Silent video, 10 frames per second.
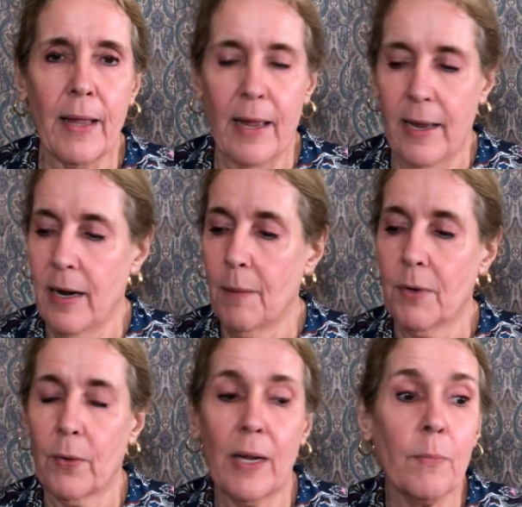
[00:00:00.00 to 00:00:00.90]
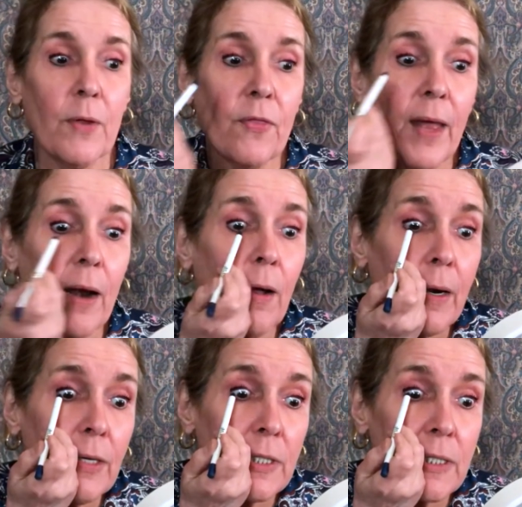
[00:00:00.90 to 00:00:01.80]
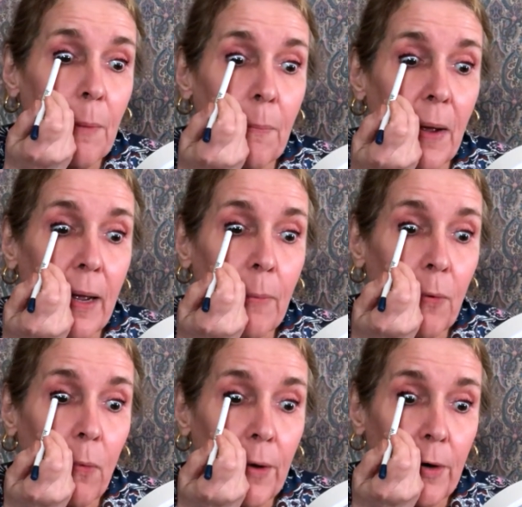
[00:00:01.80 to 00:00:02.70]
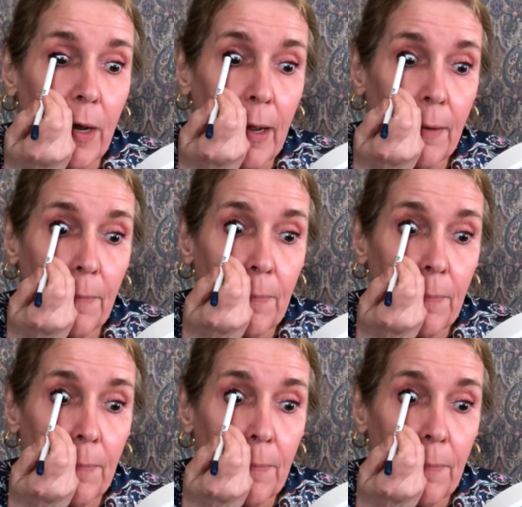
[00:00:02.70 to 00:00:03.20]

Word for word: And I'm gonna go ahead and put that on just up my upper waterline.